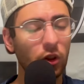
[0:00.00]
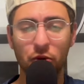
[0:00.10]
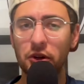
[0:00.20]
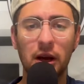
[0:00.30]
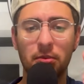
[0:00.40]

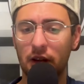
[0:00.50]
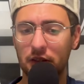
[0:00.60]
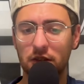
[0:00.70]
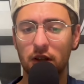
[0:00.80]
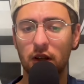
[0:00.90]
Three great
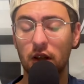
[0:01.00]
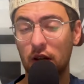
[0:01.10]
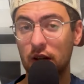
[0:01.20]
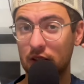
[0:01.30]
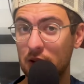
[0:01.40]
picks.
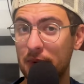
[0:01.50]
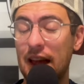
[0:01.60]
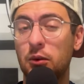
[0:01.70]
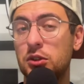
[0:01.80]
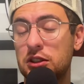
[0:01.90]
Khalil
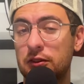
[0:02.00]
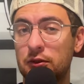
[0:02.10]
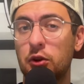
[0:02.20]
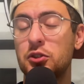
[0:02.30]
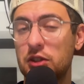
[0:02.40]
Mack was the
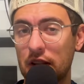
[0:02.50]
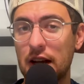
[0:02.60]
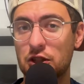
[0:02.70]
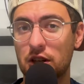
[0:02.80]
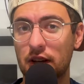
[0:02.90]
first
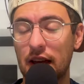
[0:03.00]
selection,